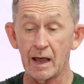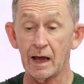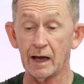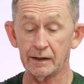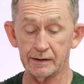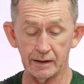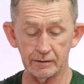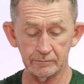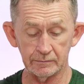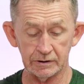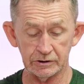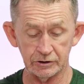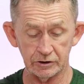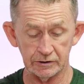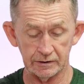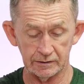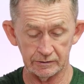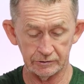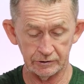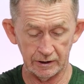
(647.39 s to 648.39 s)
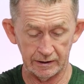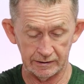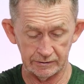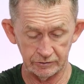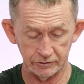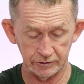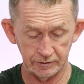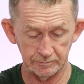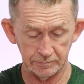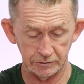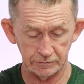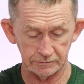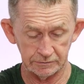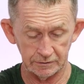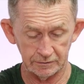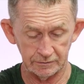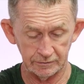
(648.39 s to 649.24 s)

and then we ch change the boot